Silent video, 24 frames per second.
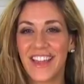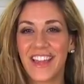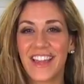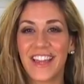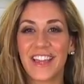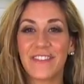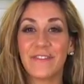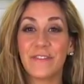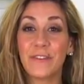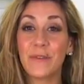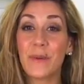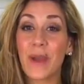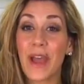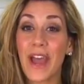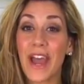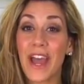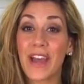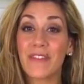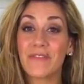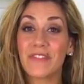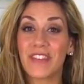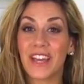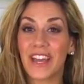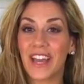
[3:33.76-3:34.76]
If you
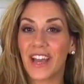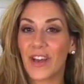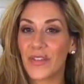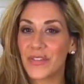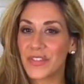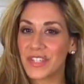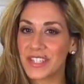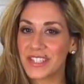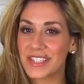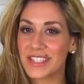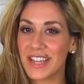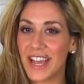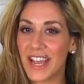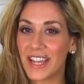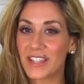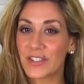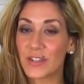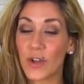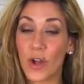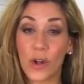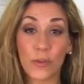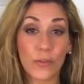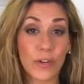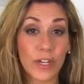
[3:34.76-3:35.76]
have the healthy snacks
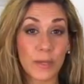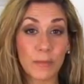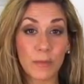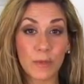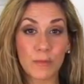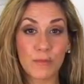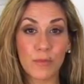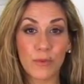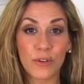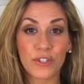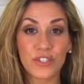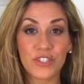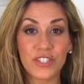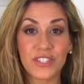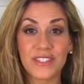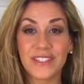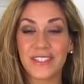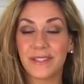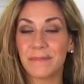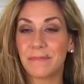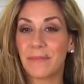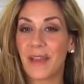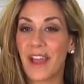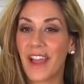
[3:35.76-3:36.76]
already proportioned
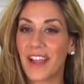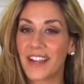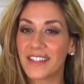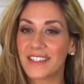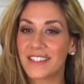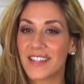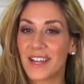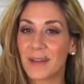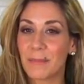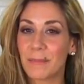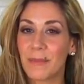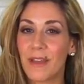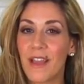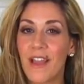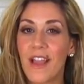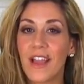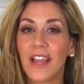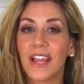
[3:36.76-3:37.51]
and packed up,